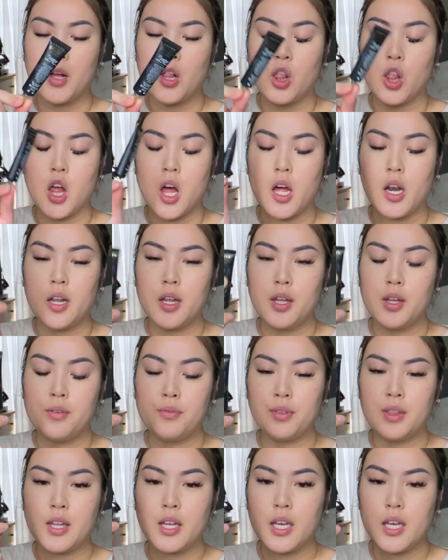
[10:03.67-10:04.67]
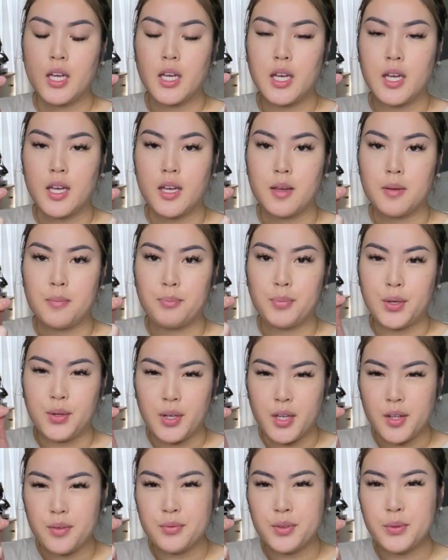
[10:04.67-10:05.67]
A lot of the
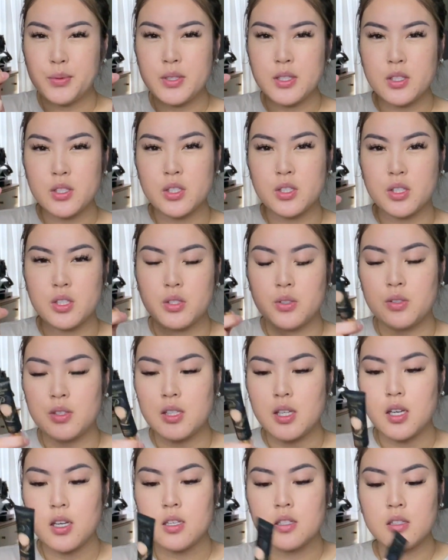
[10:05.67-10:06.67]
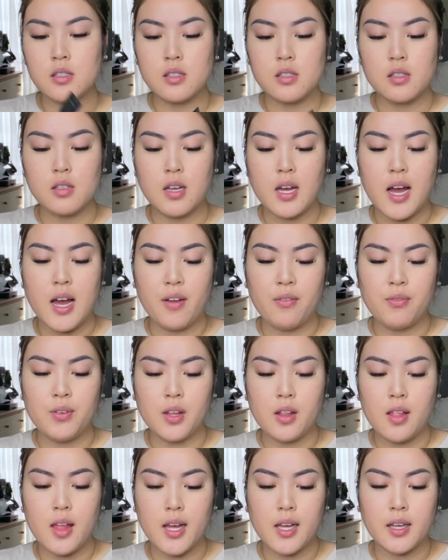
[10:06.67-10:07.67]
beauty influencers use this. I
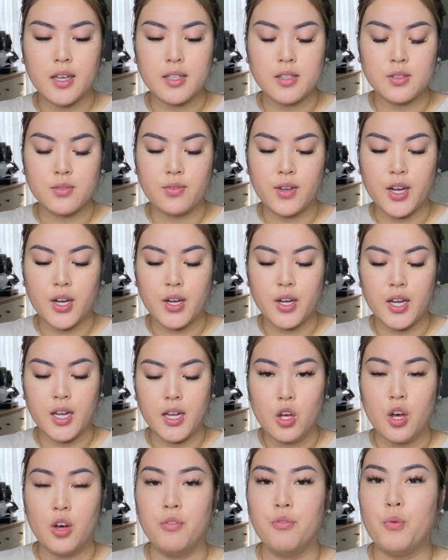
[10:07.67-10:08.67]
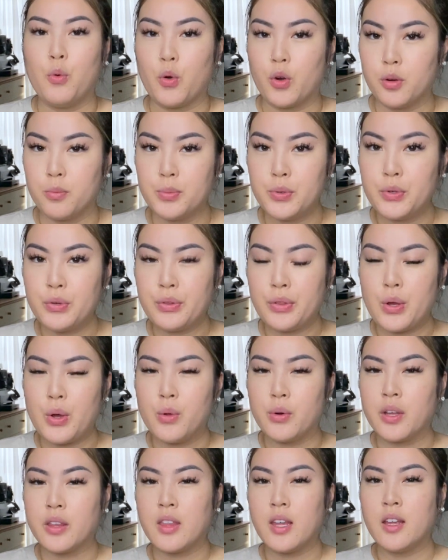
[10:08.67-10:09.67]
feel like it's very affordable. The
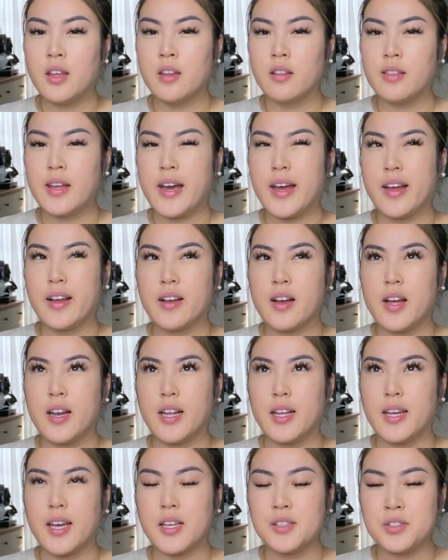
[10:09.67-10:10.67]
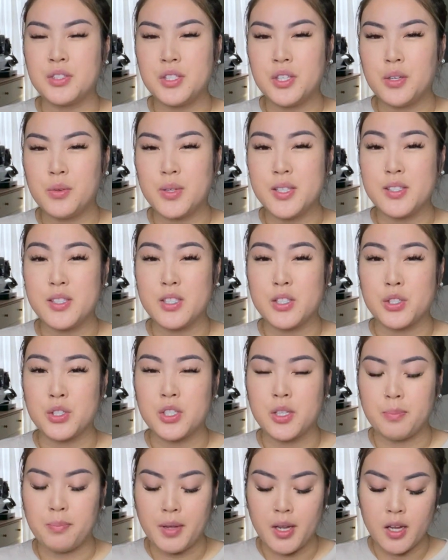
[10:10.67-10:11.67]
only thing that kind of gets you is their
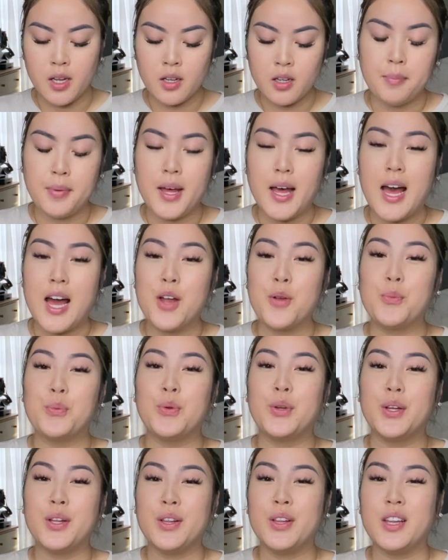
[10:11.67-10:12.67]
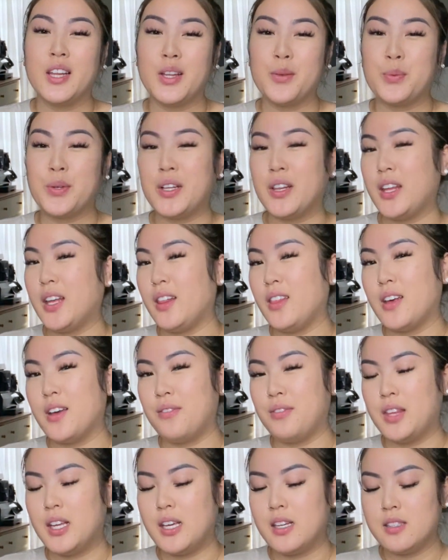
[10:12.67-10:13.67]
shipping, but I really
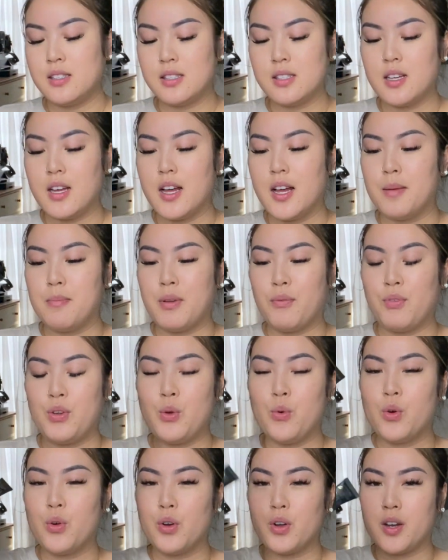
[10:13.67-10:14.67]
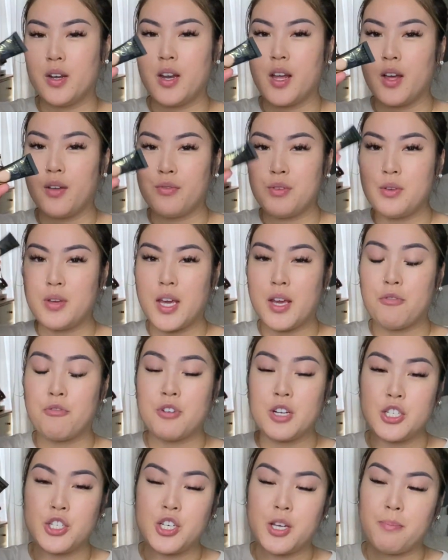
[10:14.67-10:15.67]
love this. If you order enough, you get
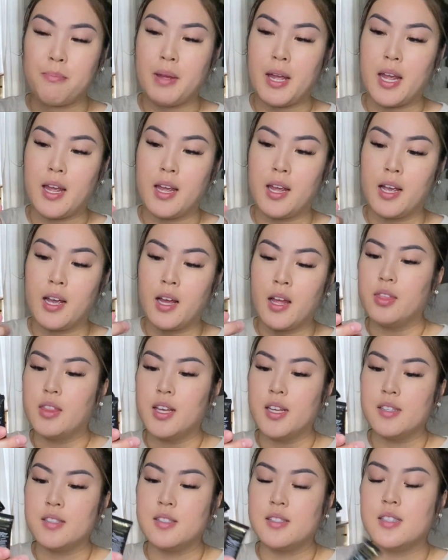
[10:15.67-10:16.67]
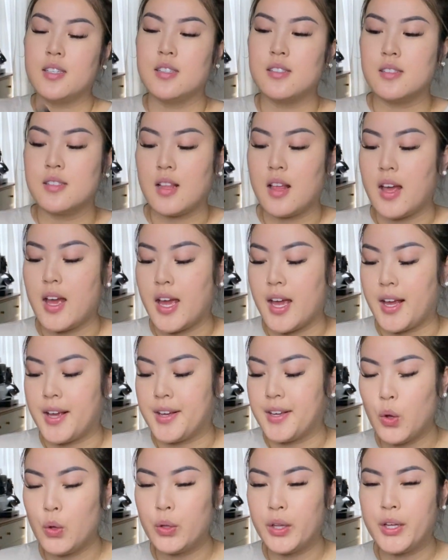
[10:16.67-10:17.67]
free shipping. This is
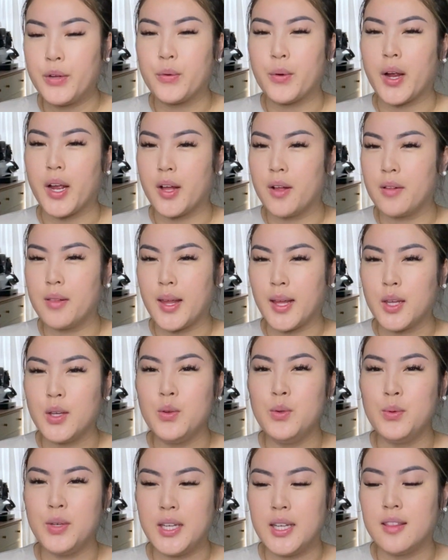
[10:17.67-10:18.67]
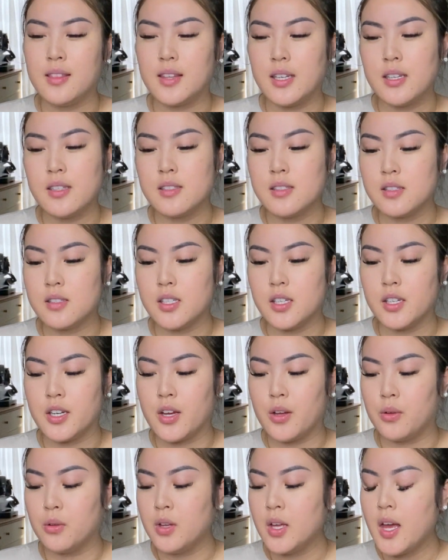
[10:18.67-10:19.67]
like holy grail. Like, you need this, you
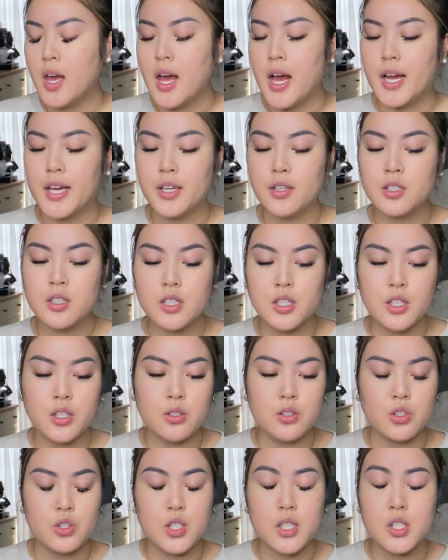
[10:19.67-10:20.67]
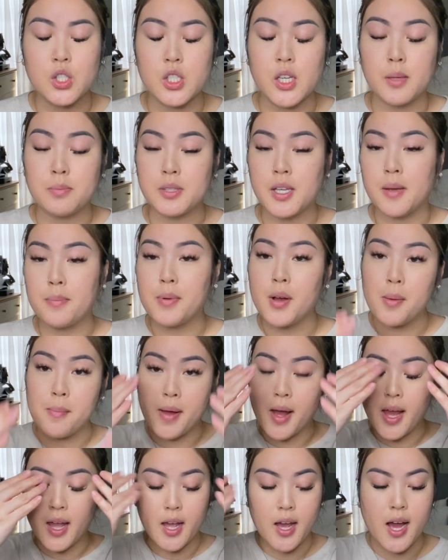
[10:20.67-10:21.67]
know. I used to use just Shape Tape on
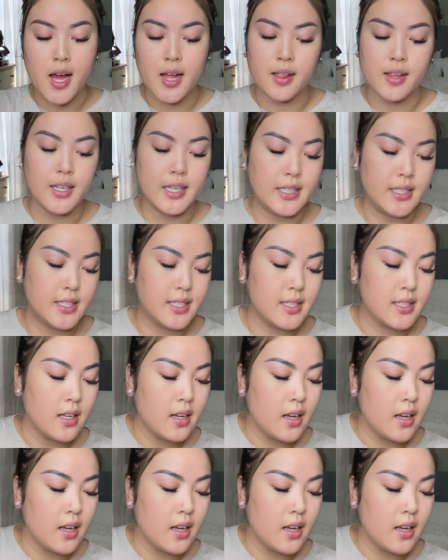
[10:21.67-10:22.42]
my eyelids